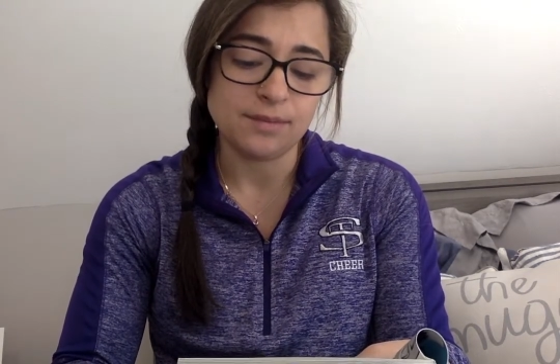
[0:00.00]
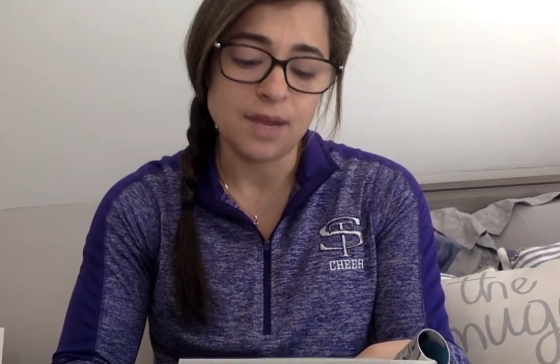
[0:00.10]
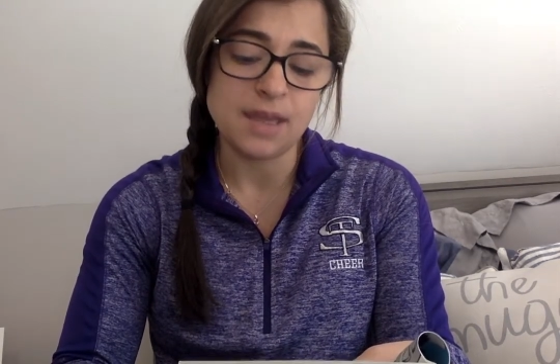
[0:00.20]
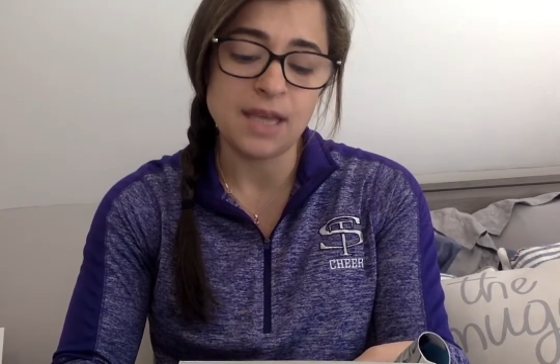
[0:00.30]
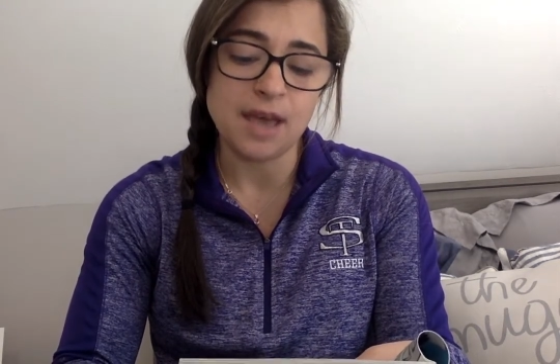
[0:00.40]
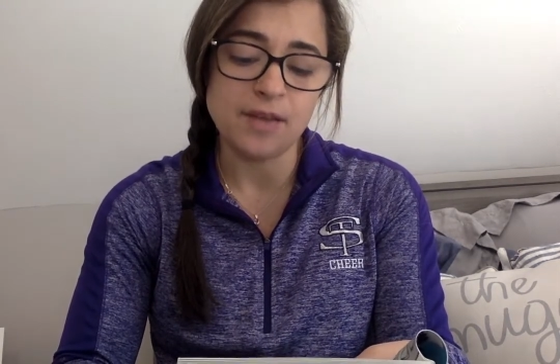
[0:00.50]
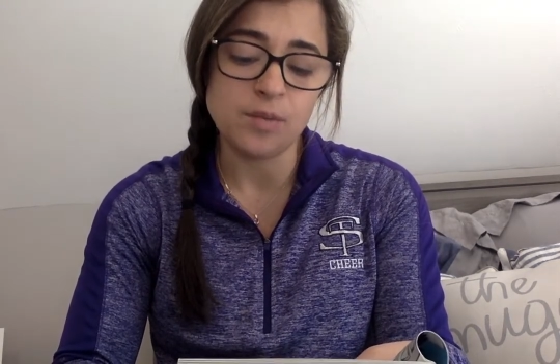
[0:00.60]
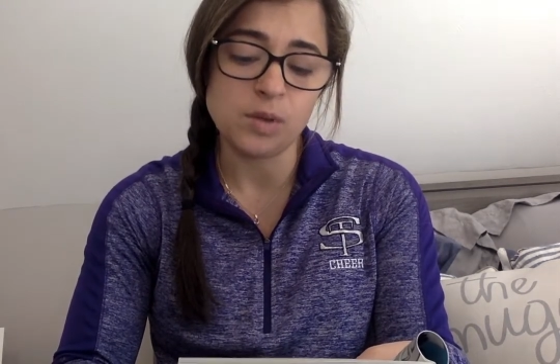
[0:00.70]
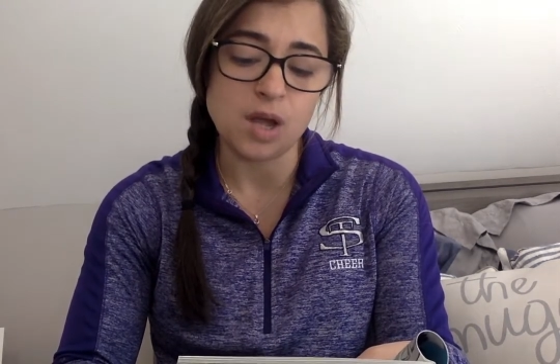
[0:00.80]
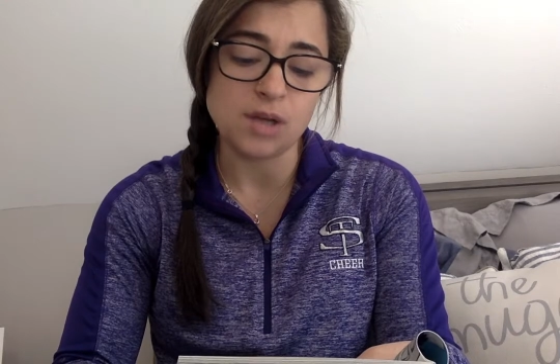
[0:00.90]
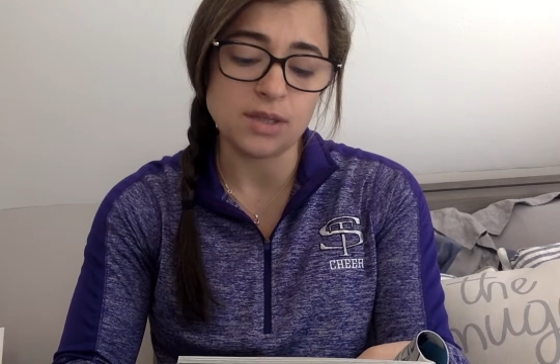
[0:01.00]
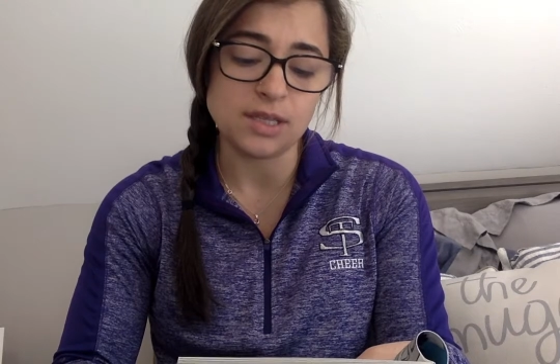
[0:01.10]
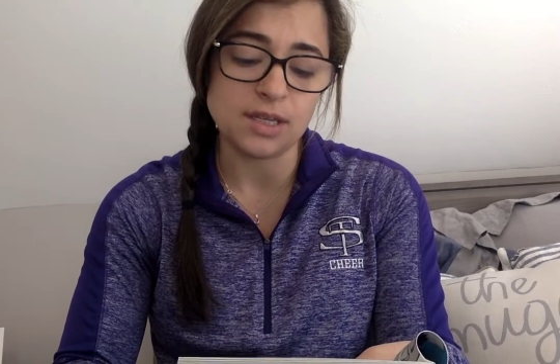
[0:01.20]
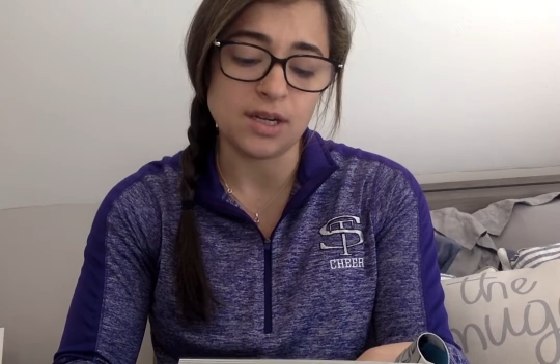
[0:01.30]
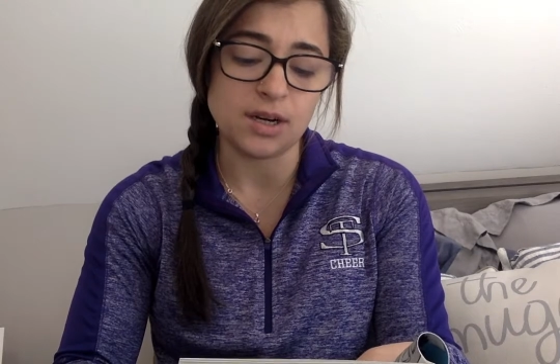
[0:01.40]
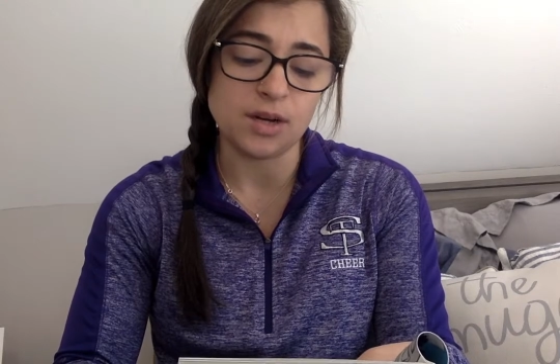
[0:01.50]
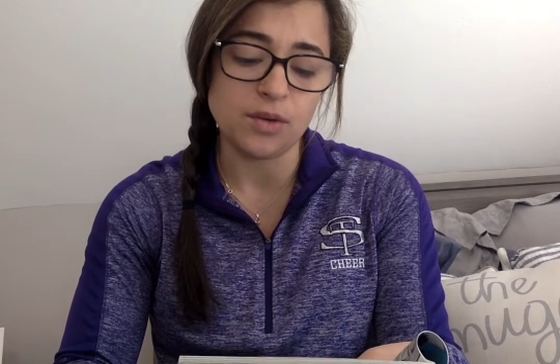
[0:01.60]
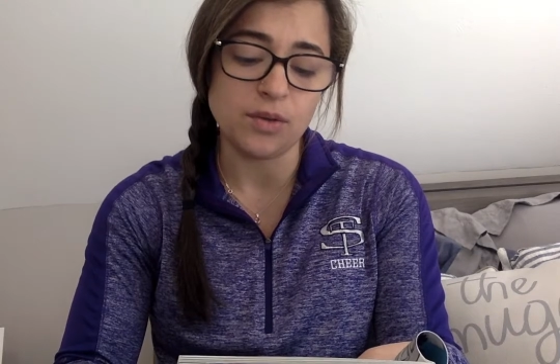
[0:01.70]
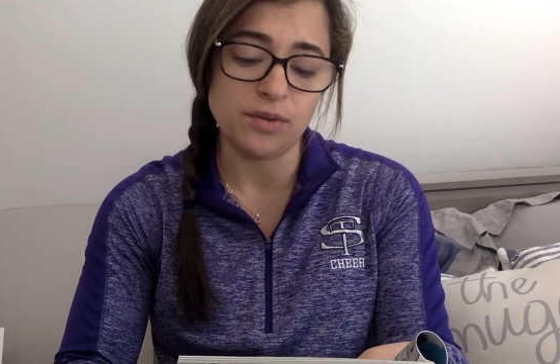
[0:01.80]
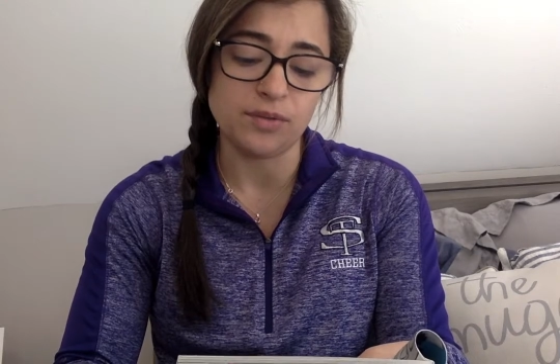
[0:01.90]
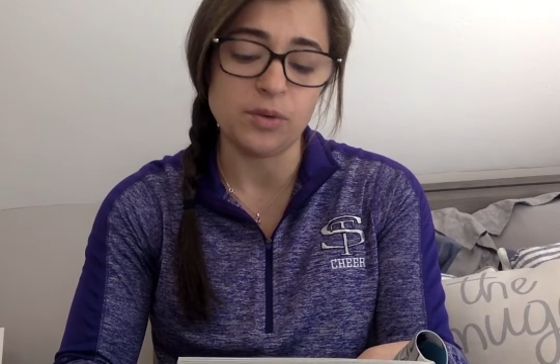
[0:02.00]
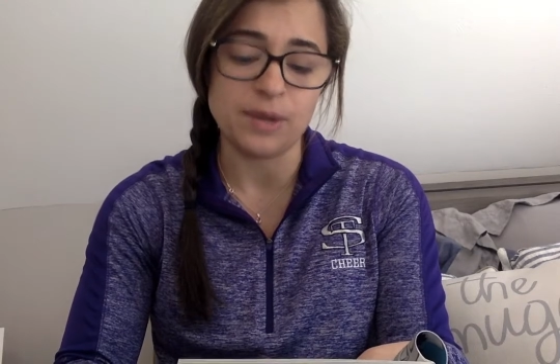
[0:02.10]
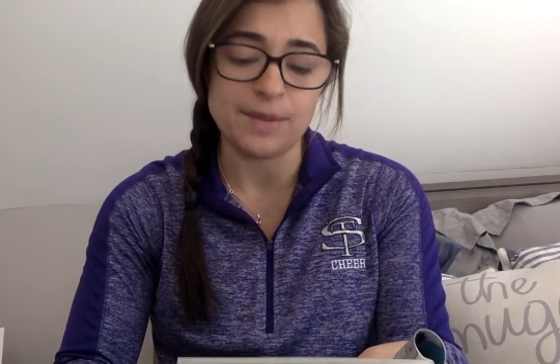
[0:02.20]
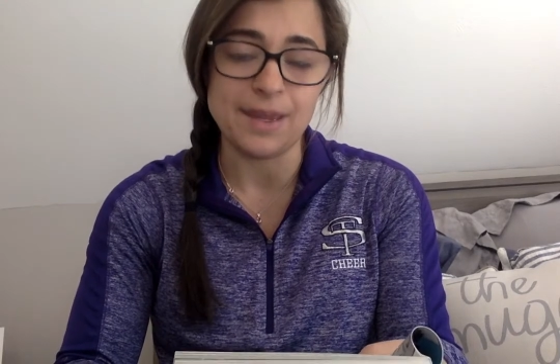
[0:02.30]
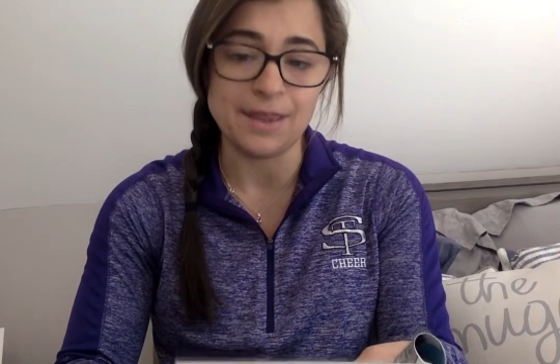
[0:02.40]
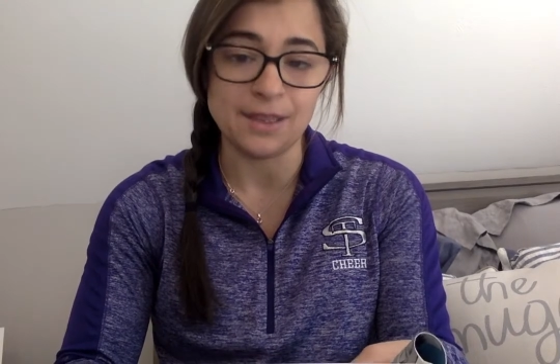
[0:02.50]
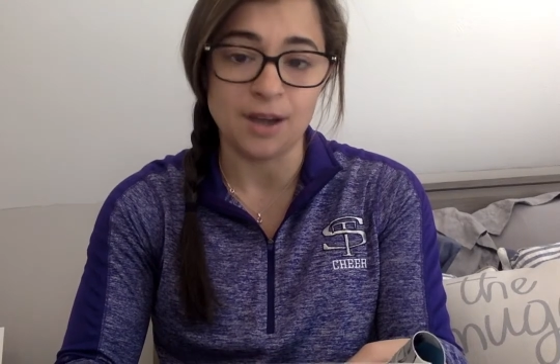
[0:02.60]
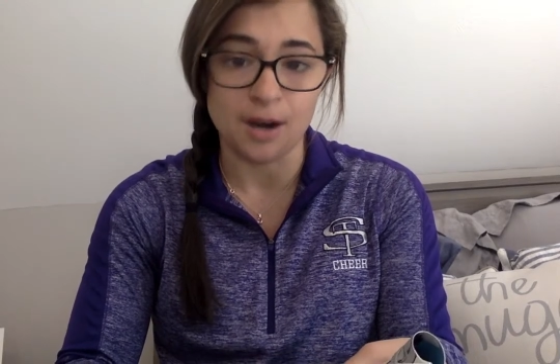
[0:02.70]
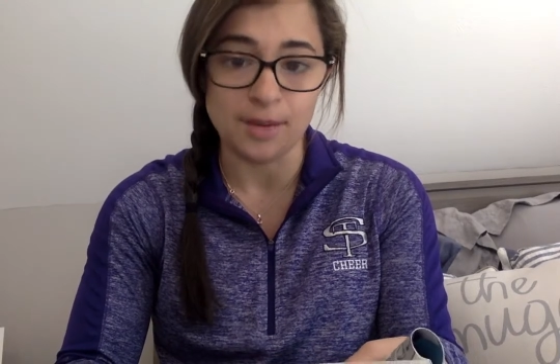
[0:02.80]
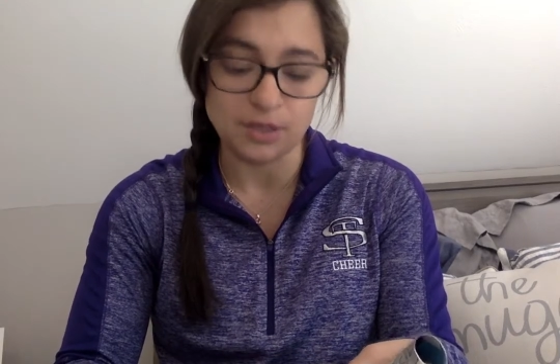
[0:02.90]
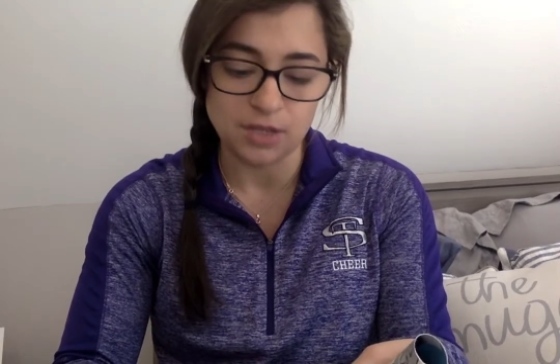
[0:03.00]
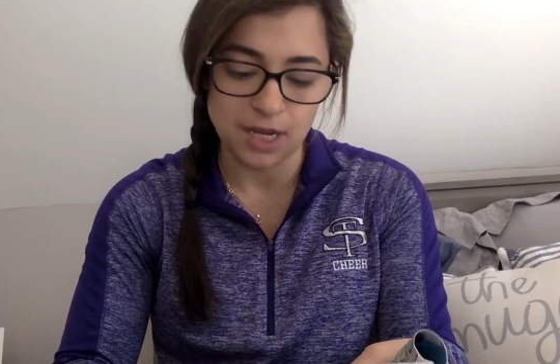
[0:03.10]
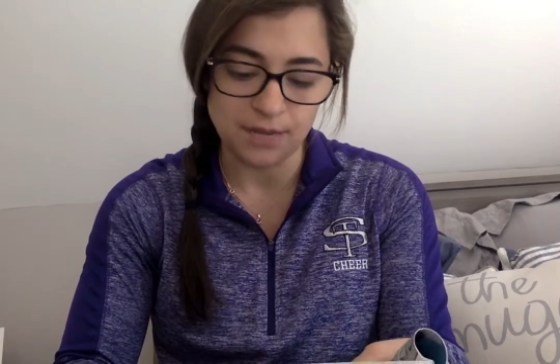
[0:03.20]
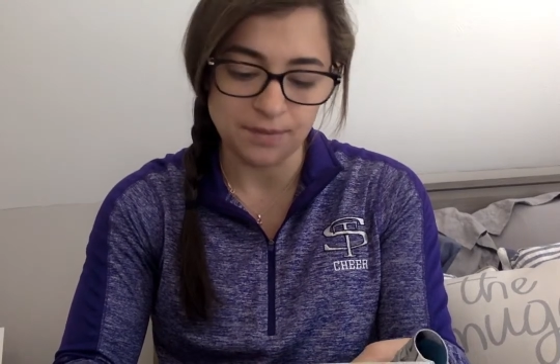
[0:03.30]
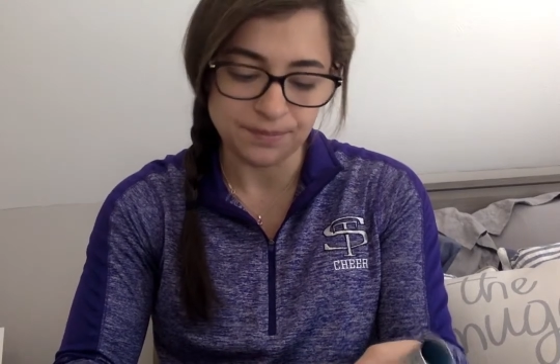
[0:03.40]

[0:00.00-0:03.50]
and the other belonged to the girl who threw him in the garbage can.